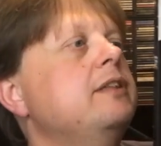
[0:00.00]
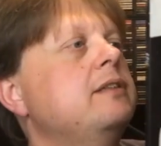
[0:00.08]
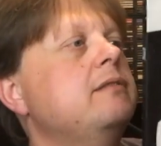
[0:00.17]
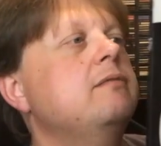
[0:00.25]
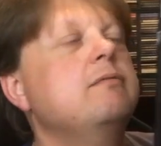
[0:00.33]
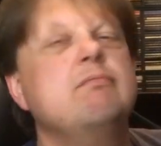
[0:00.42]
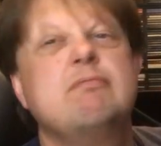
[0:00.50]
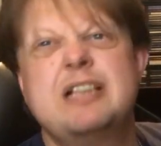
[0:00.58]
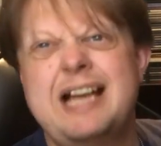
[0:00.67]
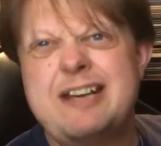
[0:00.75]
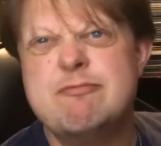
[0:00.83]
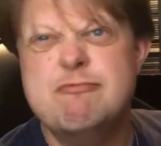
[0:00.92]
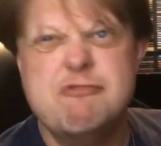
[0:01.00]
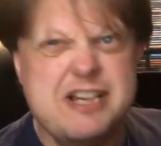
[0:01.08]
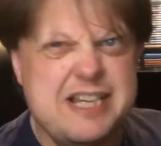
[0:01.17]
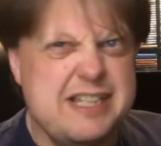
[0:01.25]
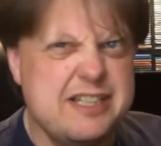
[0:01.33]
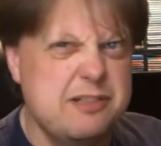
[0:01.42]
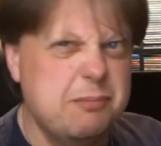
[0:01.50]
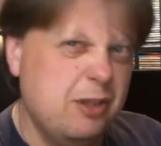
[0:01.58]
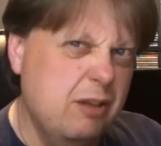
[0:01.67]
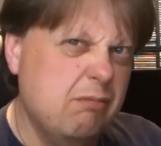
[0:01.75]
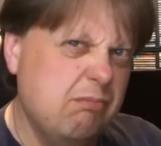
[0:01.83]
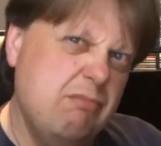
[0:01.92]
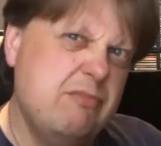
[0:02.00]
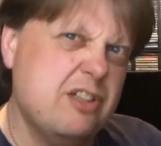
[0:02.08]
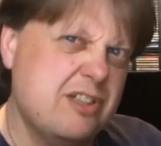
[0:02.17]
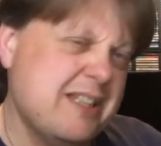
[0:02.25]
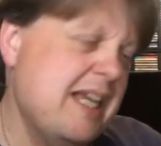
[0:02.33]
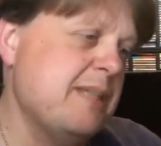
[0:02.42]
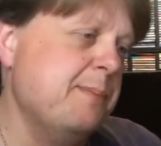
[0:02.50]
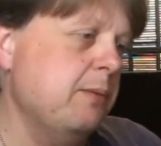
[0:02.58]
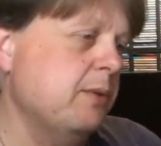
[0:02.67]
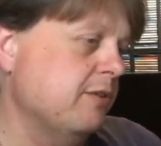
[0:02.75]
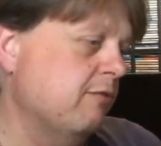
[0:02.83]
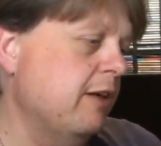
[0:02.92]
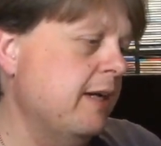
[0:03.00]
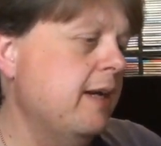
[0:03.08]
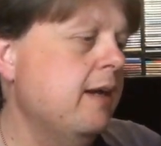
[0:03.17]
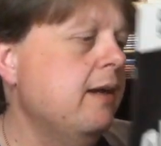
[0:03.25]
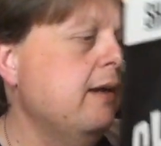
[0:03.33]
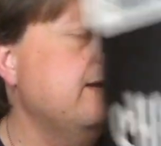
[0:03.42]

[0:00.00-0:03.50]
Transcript: but it had reasonable success, but it wasn't great.